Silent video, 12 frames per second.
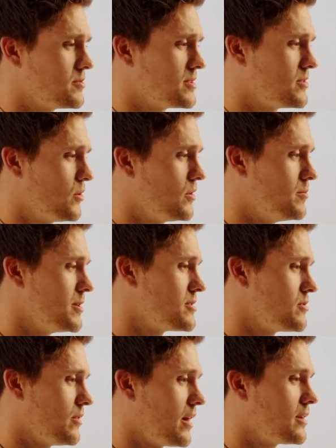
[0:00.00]
was totally
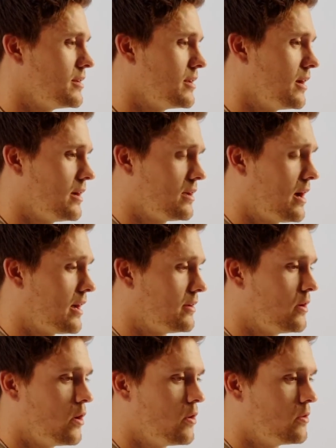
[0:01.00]
misdirected. I had
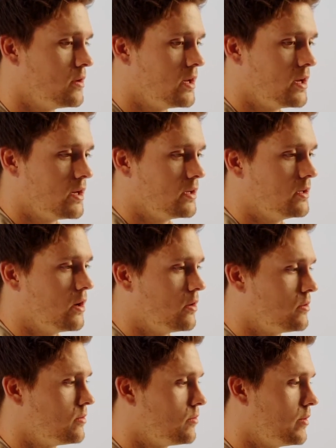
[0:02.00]
no, you
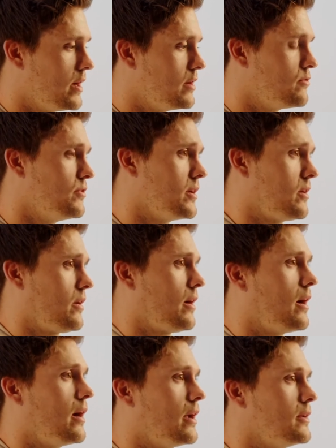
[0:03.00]
know, way of figuring
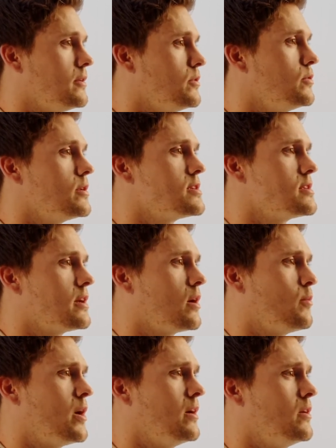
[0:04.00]
out how to do this thing on my